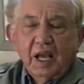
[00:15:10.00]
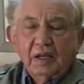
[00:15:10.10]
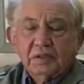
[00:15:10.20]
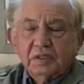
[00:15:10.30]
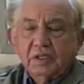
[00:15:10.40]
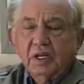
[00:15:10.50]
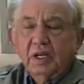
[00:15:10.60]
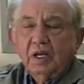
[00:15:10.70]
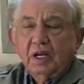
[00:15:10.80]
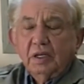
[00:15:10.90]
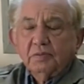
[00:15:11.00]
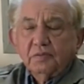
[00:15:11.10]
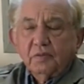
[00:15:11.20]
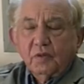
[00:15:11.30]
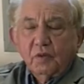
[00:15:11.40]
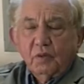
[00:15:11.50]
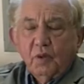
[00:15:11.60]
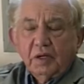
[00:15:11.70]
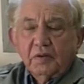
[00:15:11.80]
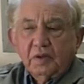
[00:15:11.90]
with cows,
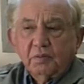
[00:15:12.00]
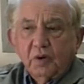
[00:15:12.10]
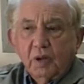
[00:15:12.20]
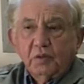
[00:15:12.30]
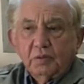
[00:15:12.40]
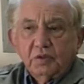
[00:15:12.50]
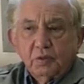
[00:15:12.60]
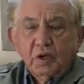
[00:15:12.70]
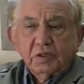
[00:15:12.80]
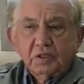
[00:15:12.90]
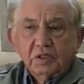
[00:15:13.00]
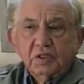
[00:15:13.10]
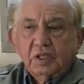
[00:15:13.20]
one of the problems was,